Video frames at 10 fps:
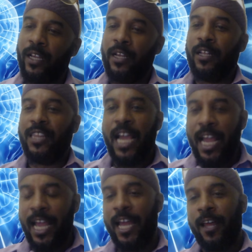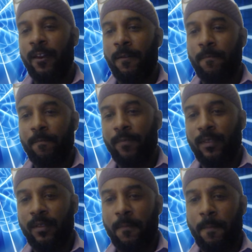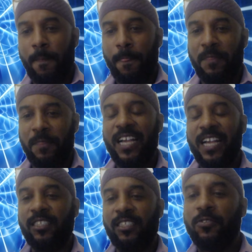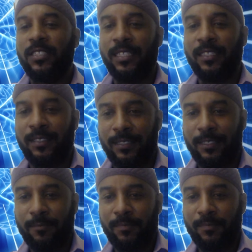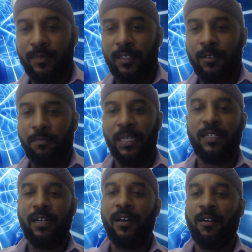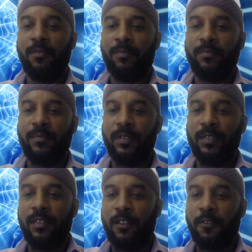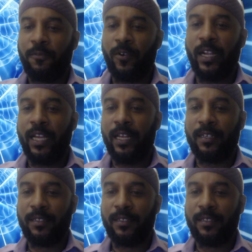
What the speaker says: Then the excuses become the friend